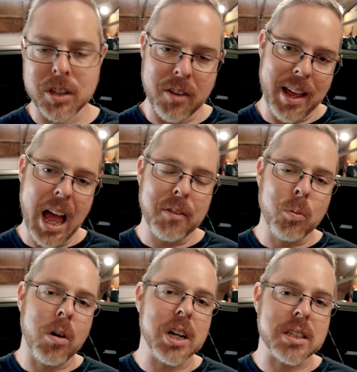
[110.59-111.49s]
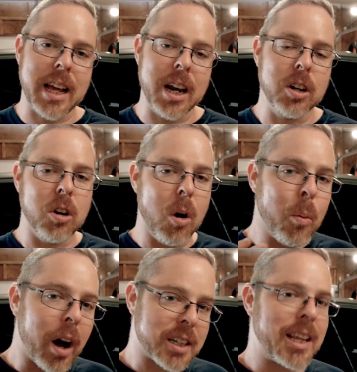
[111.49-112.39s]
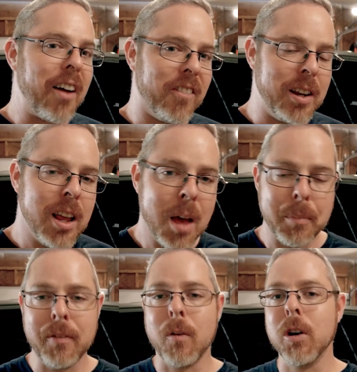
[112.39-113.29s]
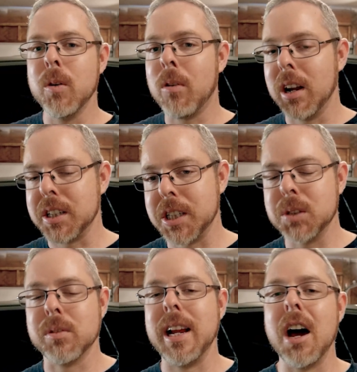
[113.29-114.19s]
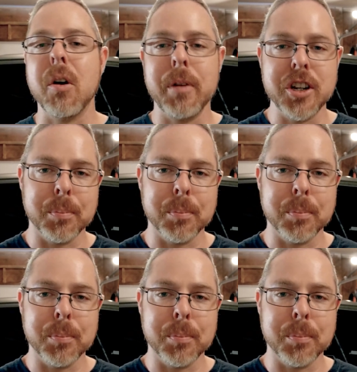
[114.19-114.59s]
So if you haven't watched that, go watch that one before you watch this one on how to read your